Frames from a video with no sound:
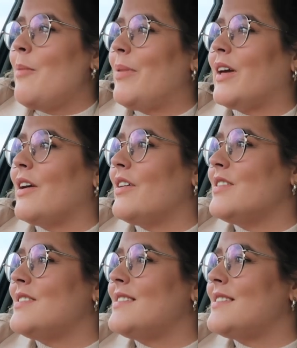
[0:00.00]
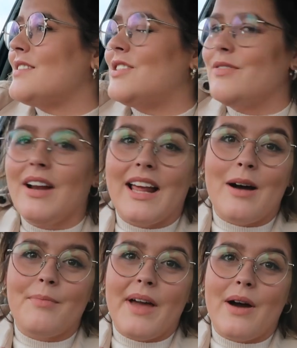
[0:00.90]
because she really
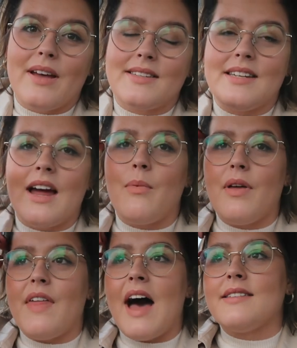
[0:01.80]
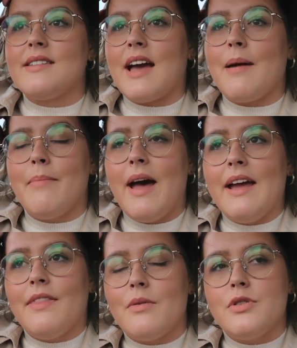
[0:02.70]
helped me out yesterday with the Asda
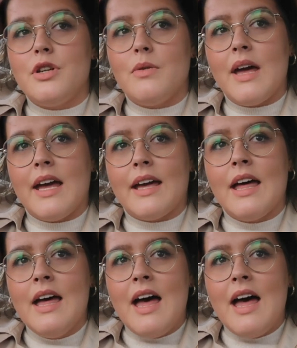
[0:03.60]
campaign that I was shooting,